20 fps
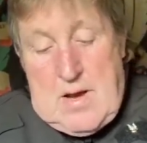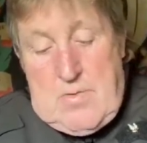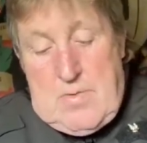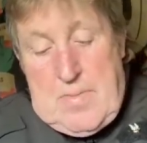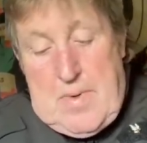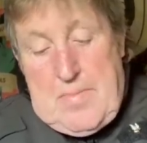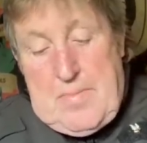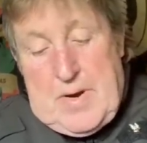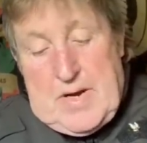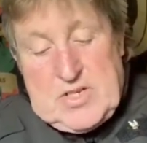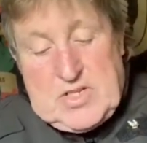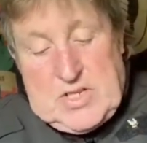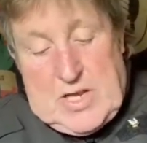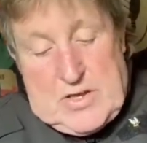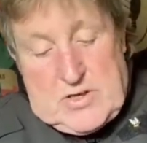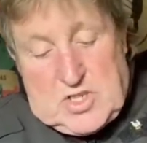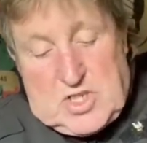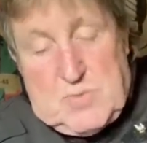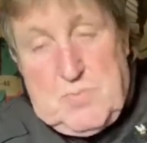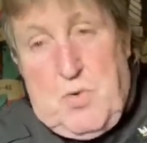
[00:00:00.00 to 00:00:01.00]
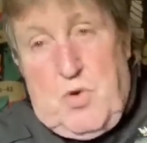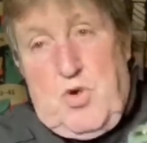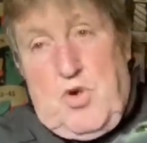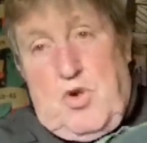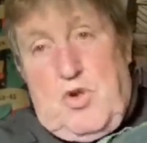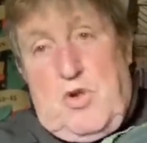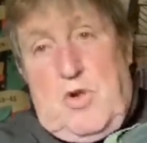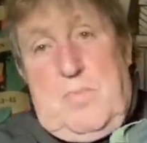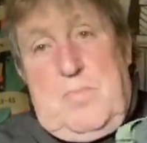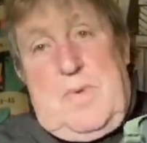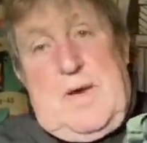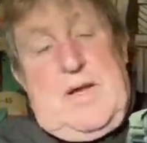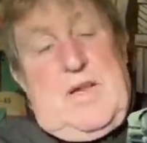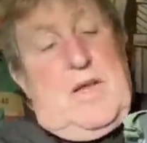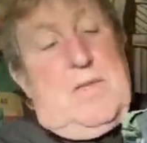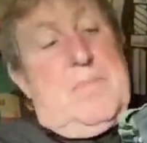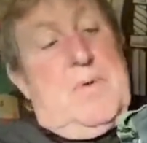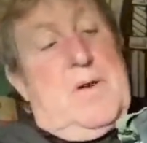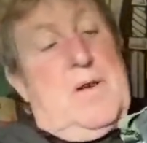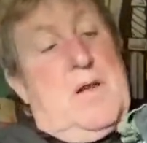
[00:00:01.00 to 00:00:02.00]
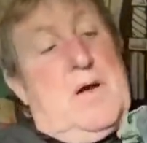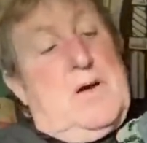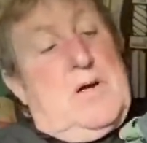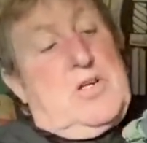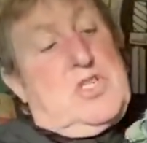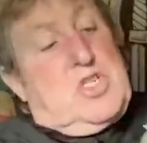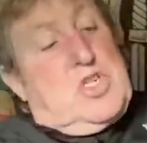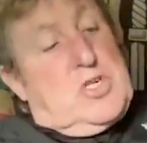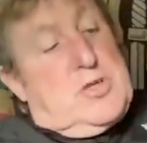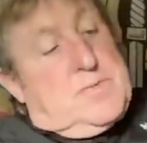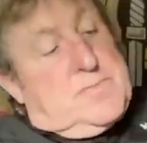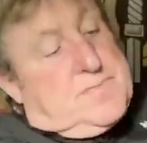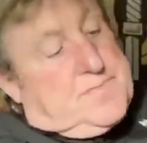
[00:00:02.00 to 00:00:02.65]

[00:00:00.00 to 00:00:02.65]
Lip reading: Remember I said small, medium and large,